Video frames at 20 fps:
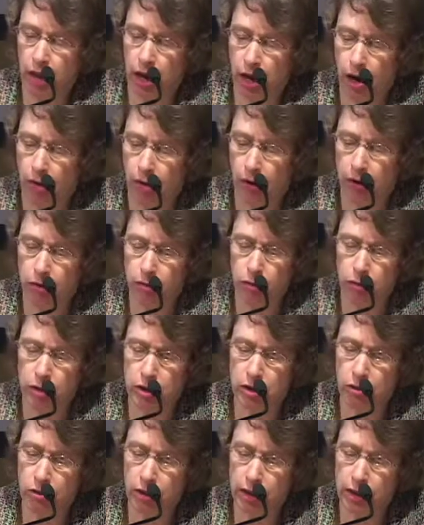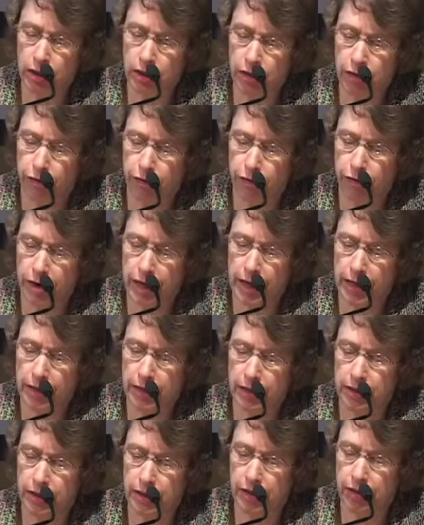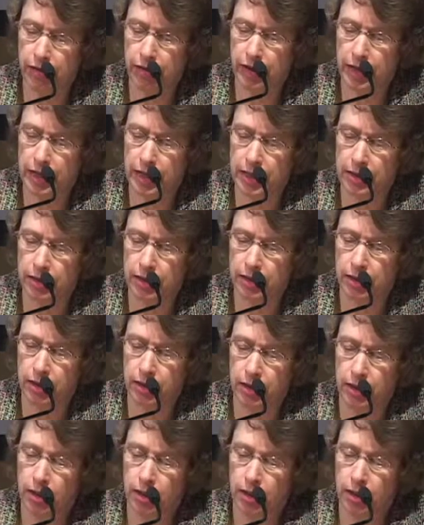however, was greatly frayed and defaced,